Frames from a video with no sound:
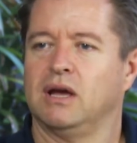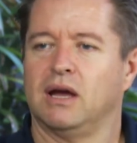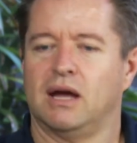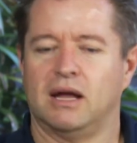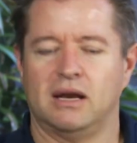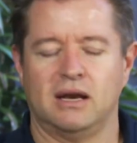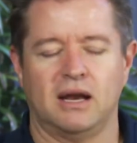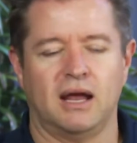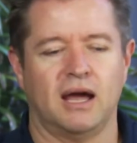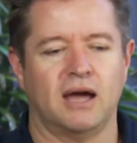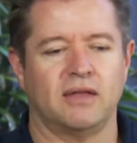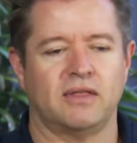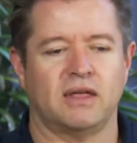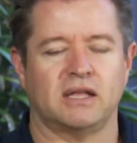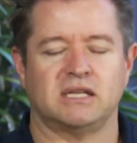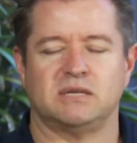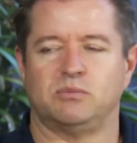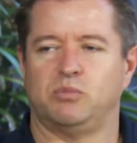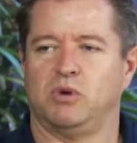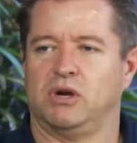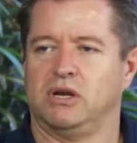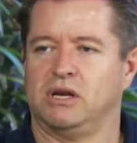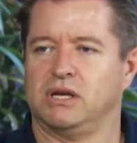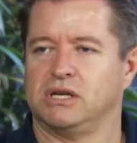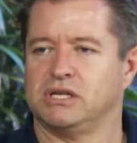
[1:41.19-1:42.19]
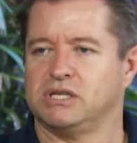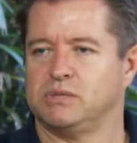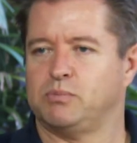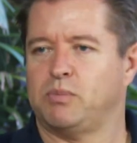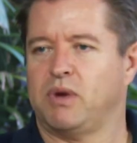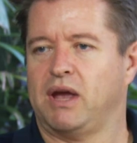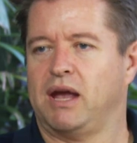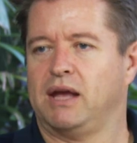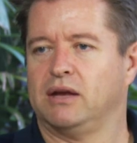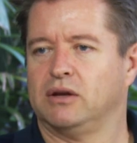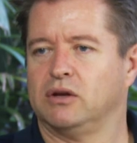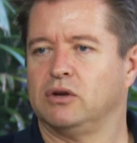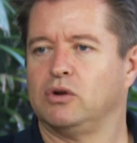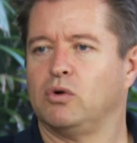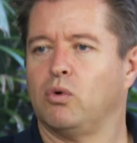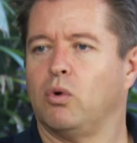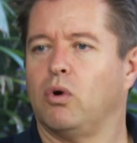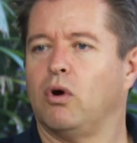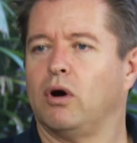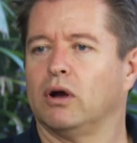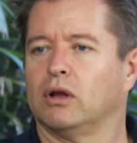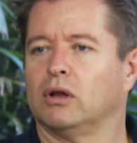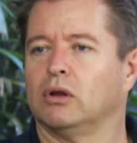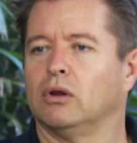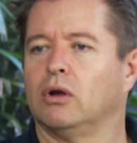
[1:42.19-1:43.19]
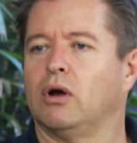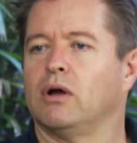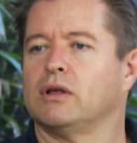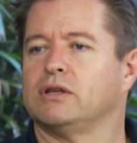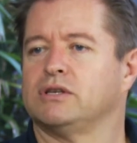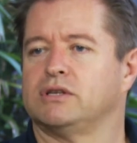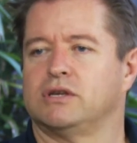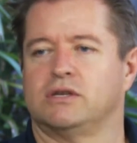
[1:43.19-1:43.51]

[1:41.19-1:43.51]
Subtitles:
and now that's been expanded quite a lot.